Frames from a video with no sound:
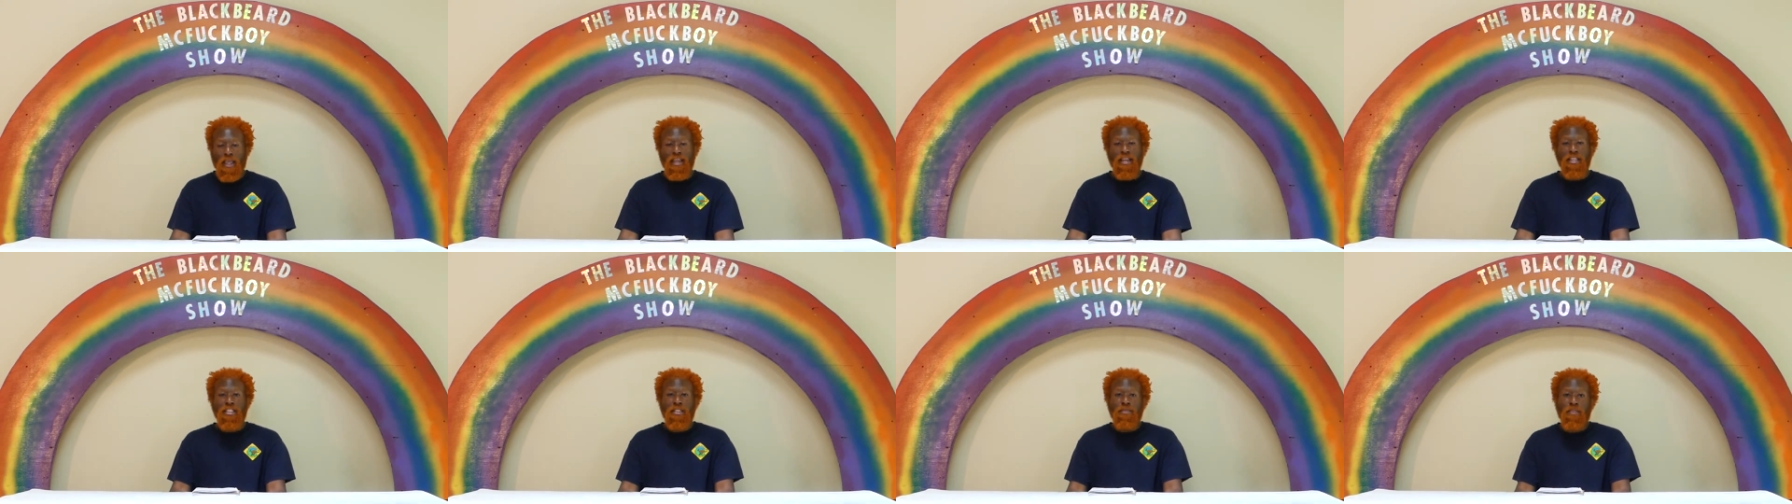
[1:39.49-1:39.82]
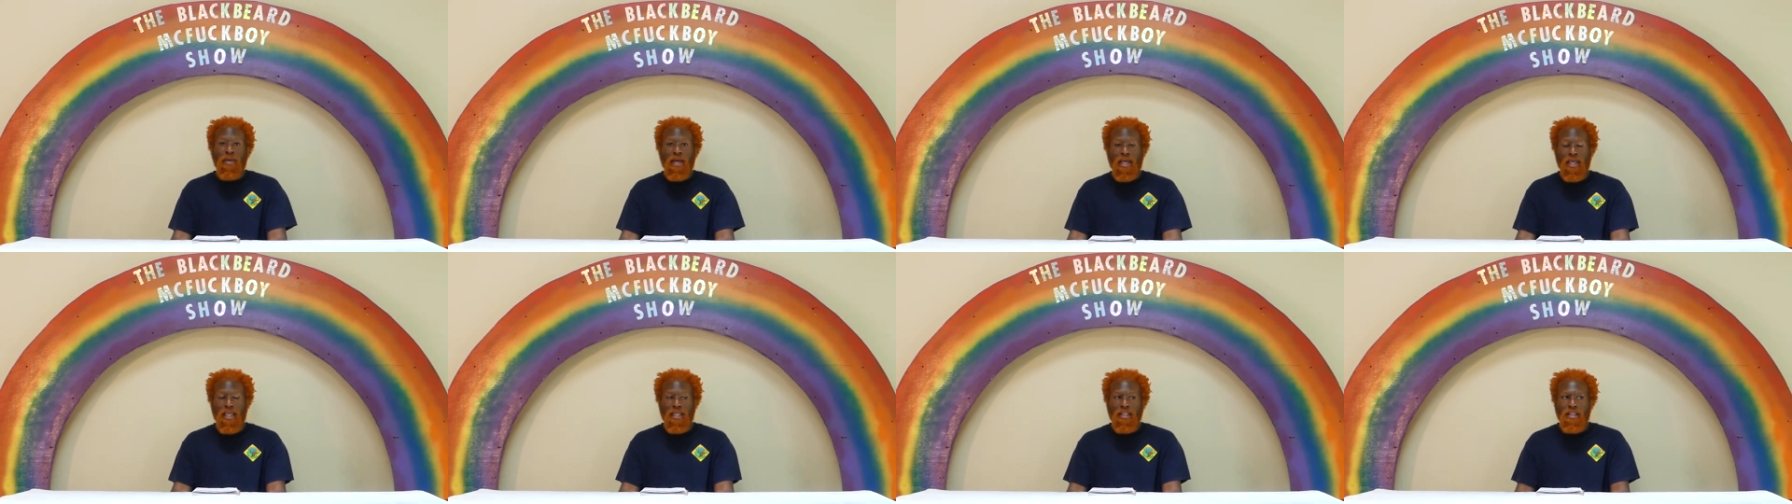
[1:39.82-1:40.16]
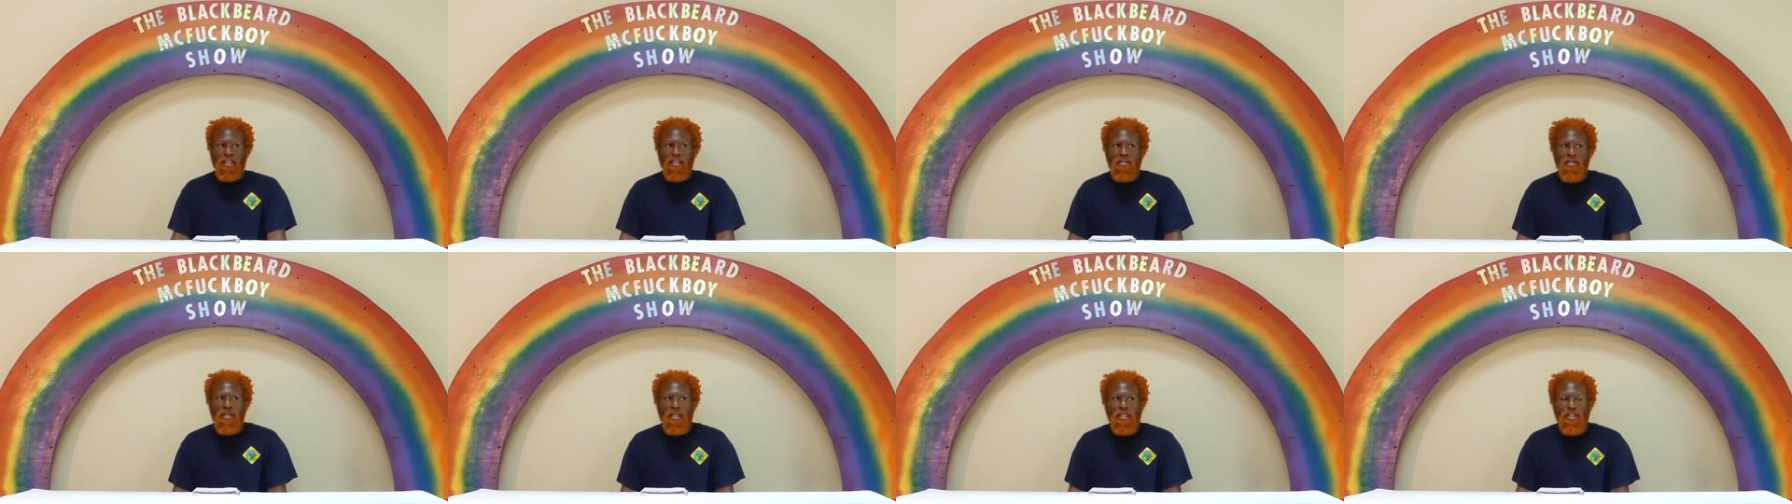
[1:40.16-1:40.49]
And
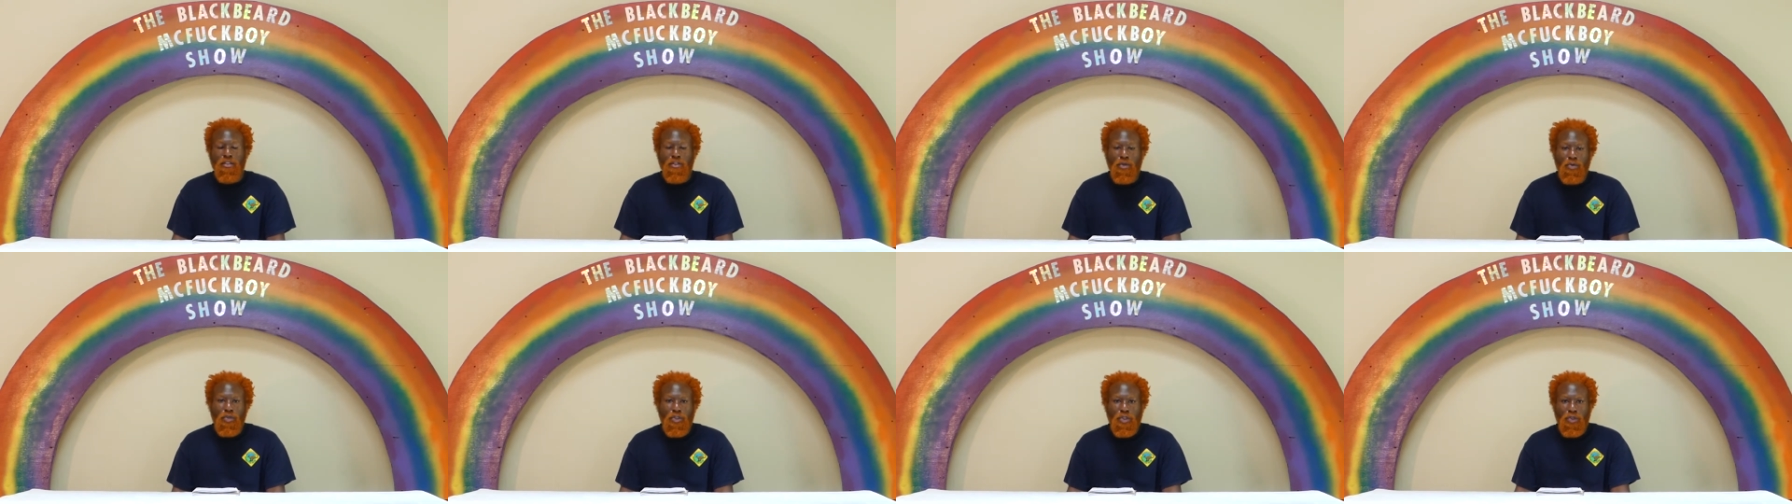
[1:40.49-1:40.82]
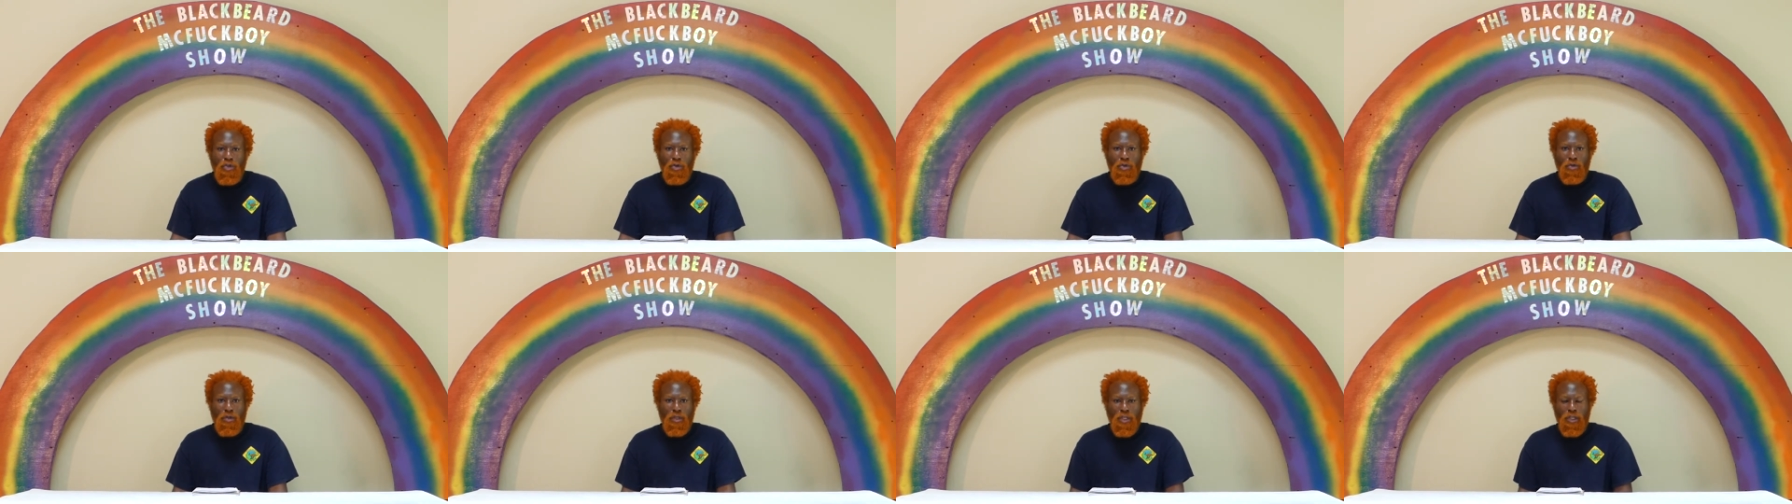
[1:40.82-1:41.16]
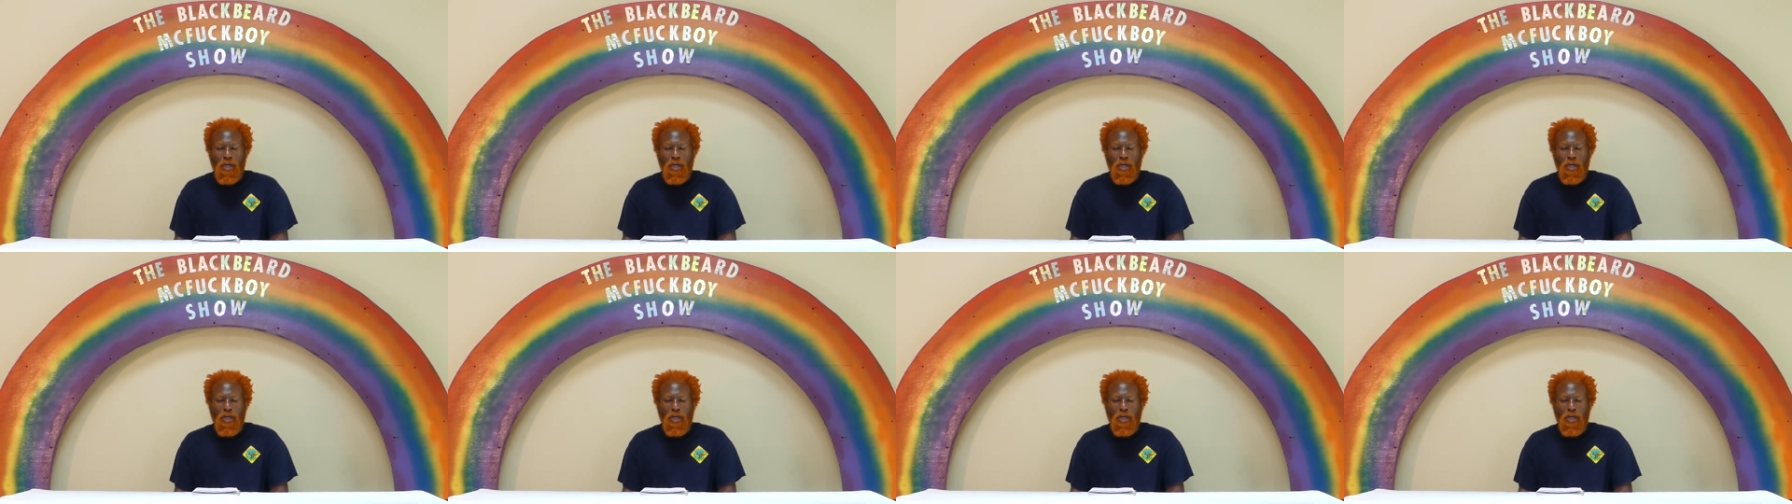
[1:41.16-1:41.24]
despite the social,